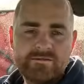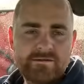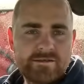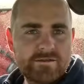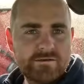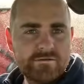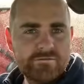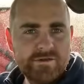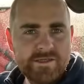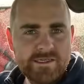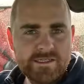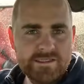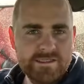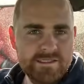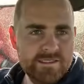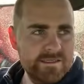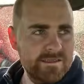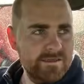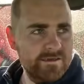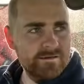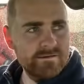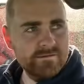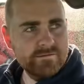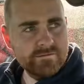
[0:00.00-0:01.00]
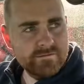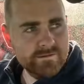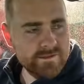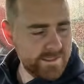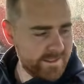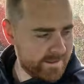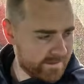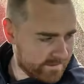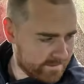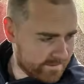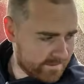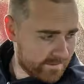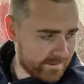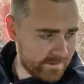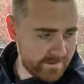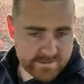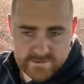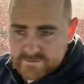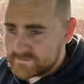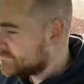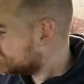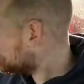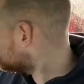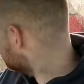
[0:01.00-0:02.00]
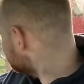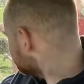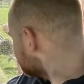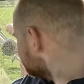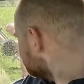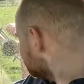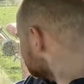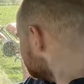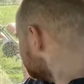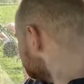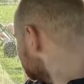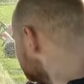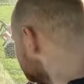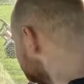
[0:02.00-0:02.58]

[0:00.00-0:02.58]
I don't know if you can see the tanker or not, or what you can see.